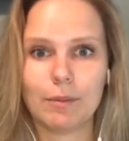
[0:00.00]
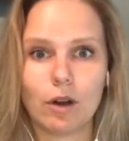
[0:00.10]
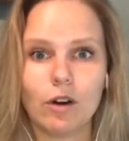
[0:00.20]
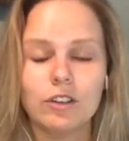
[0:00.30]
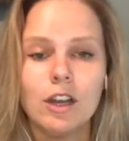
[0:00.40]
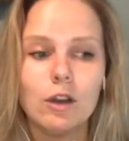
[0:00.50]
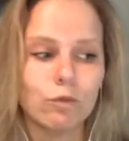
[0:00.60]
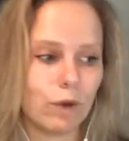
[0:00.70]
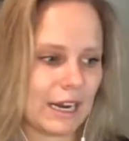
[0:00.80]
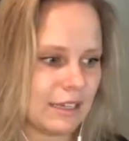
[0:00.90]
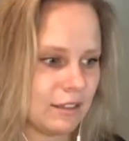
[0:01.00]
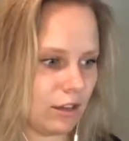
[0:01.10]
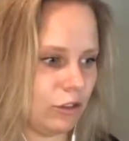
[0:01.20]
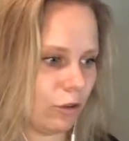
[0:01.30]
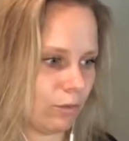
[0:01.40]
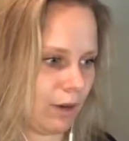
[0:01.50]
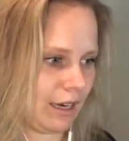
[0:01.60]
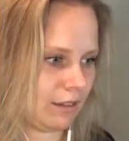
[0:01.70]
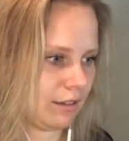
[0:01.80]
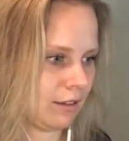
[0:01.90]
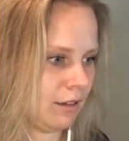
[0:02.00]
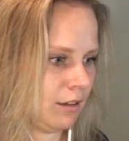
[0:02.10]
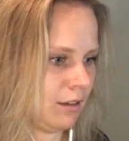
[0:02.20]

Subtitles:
called Raise Your Rates,